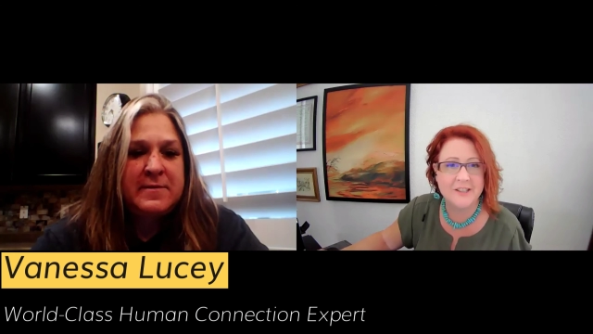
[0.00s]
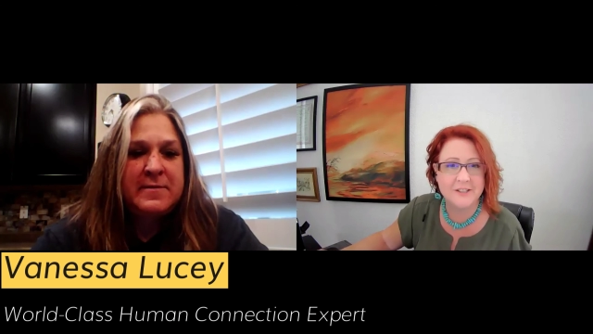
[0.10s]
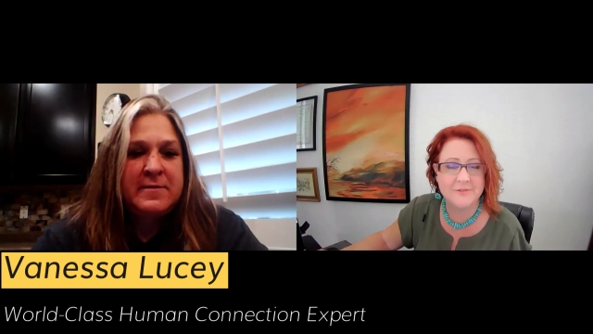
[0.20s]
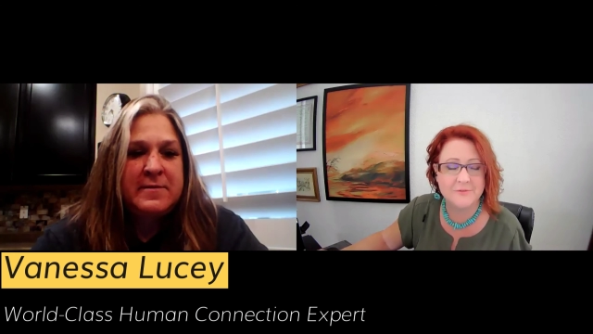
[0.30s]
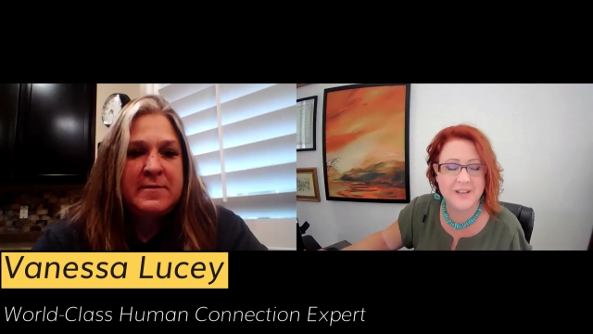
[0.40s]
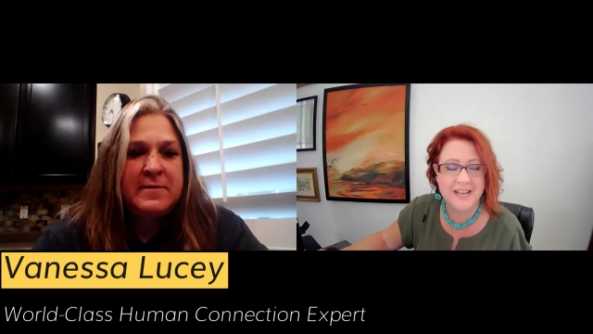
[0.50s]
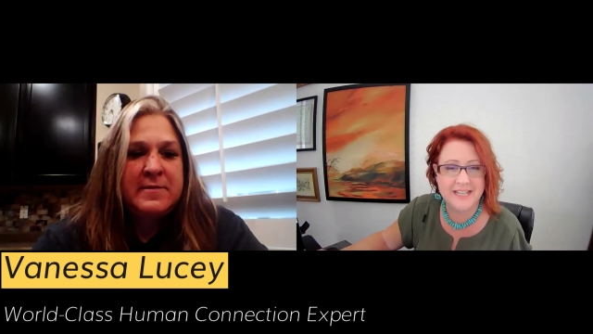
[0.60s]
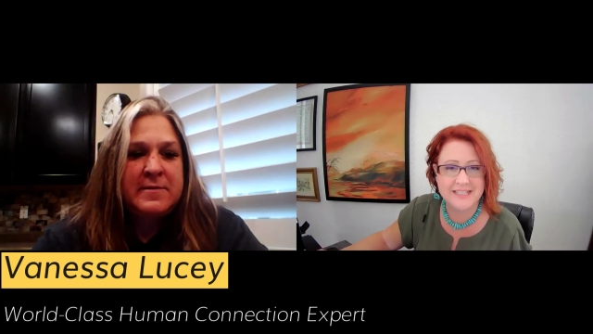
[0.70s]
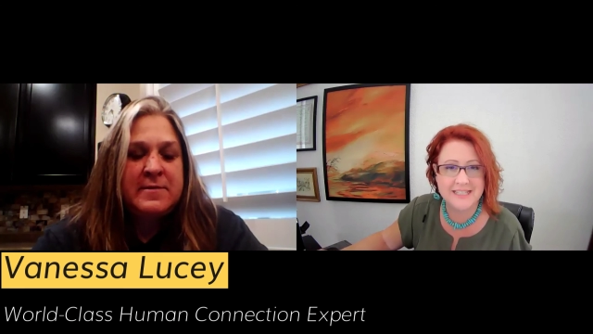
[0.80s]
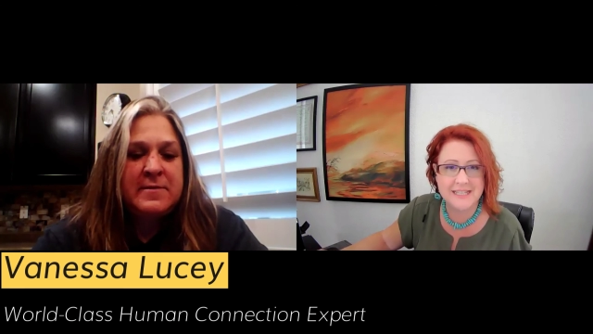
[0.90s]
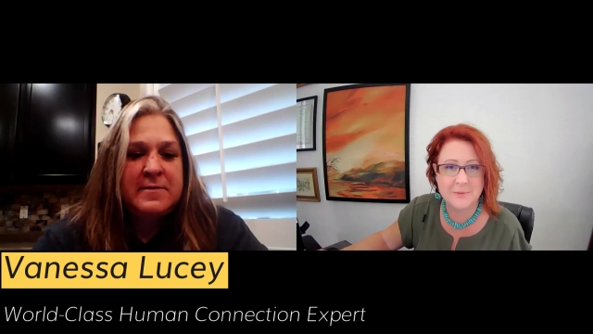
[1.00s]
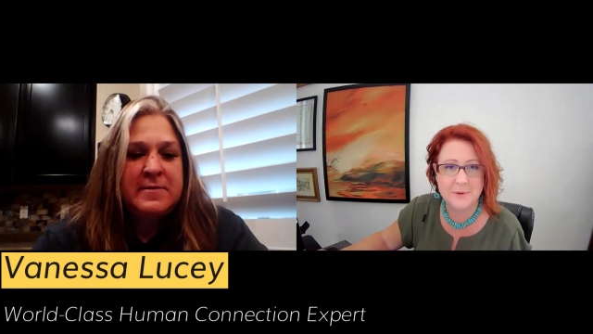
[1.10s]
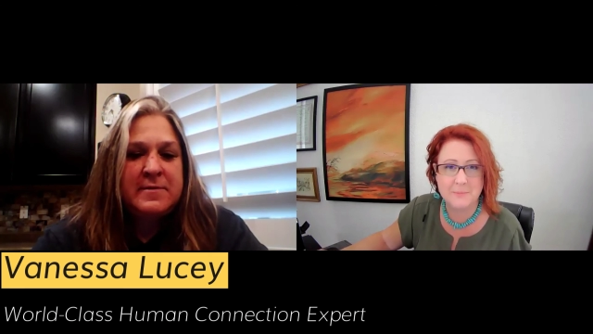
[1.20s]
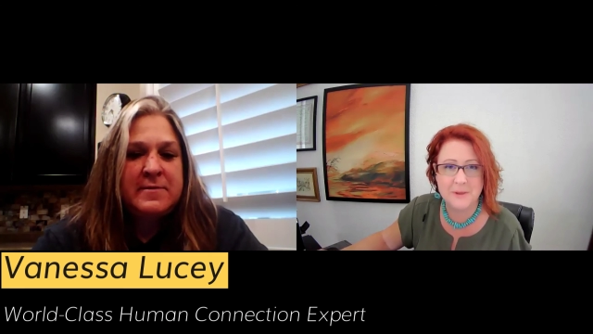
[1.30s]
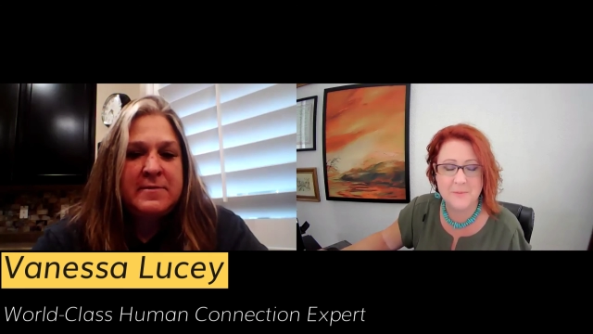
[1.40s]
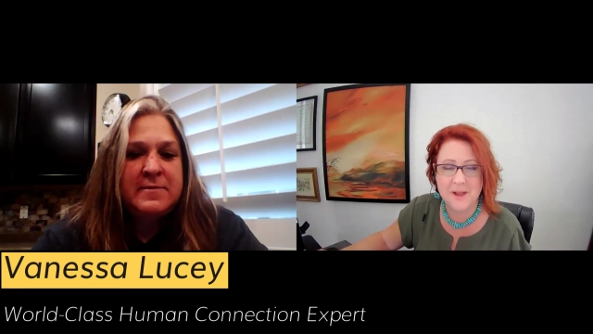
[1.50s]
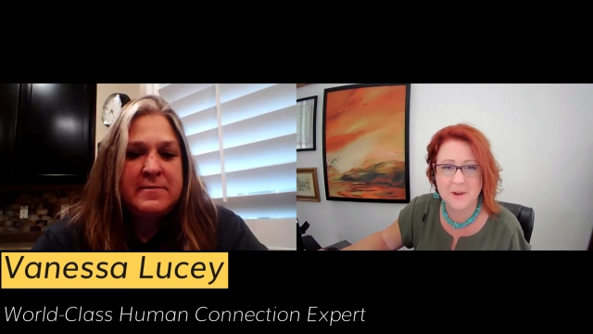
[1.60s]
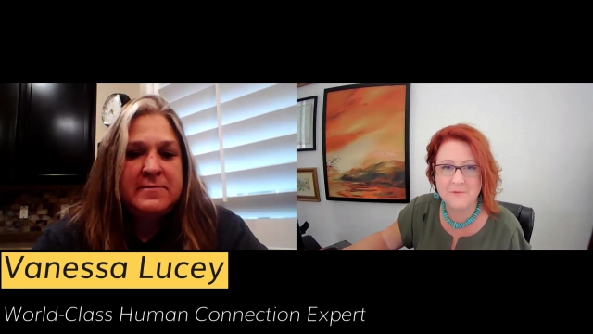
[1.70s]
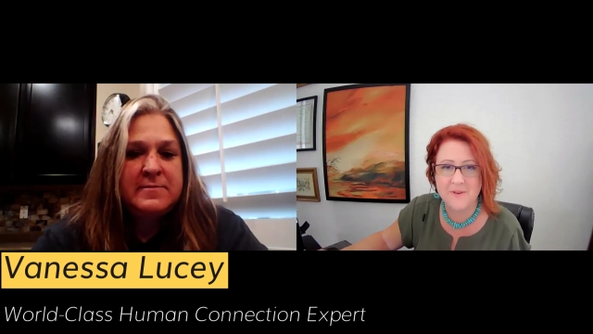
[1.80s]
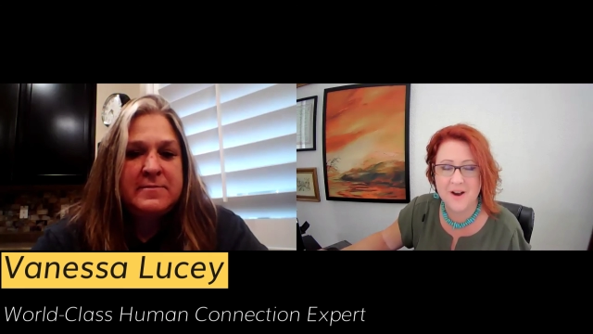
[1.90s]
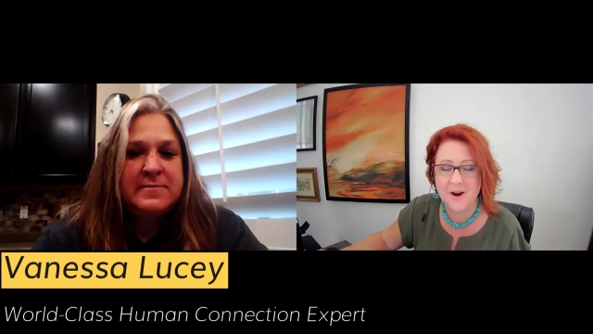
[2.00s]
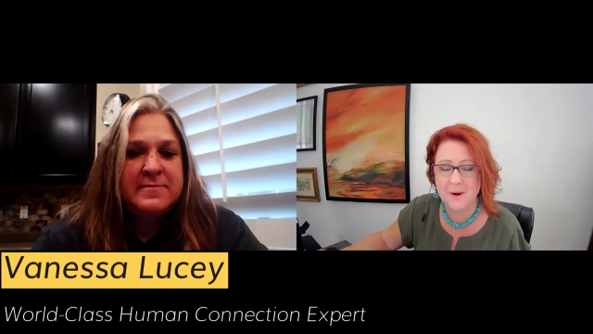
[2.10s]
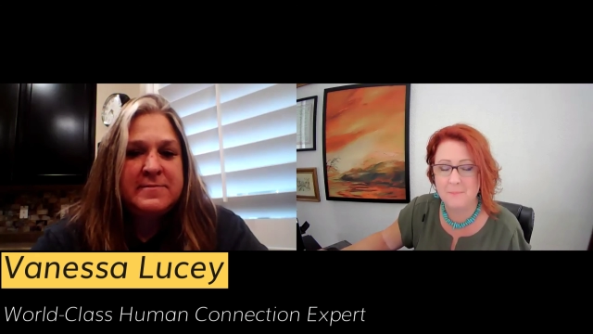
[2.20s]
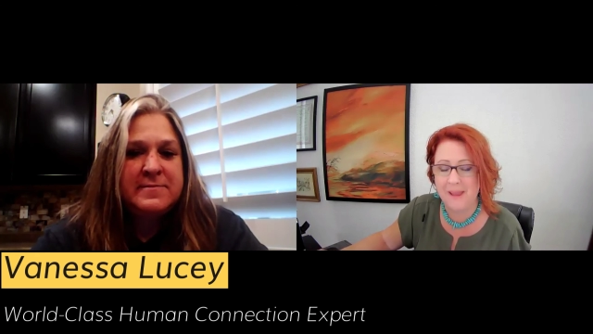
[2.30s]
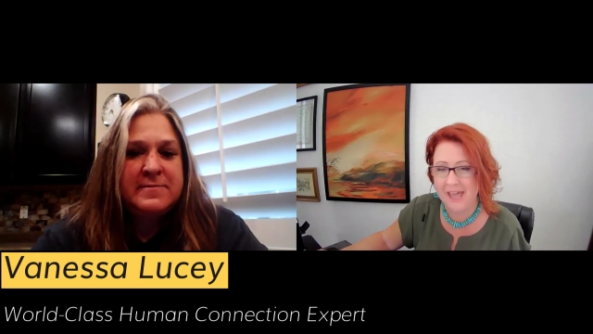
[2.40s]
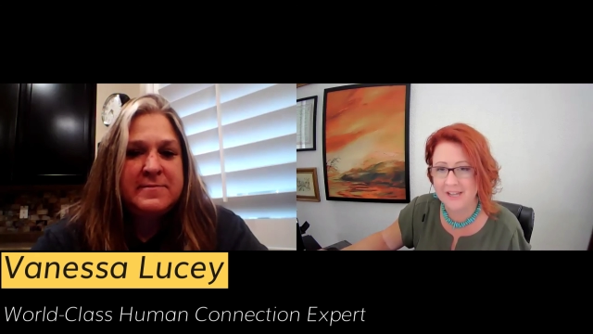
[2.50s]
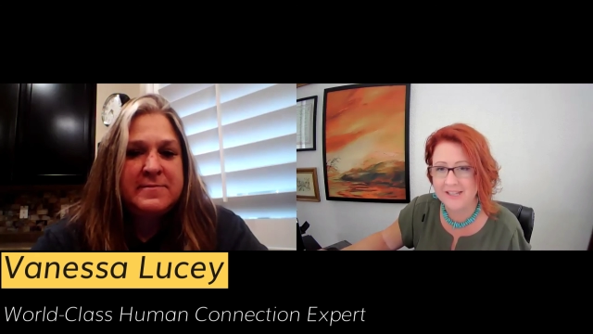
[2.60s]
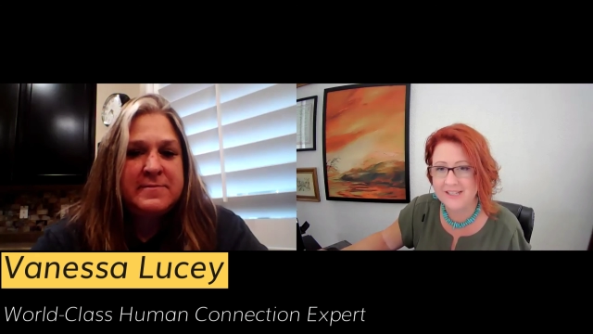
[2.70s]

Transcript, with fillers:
Speaker 1: uh, Vanessa will be one of our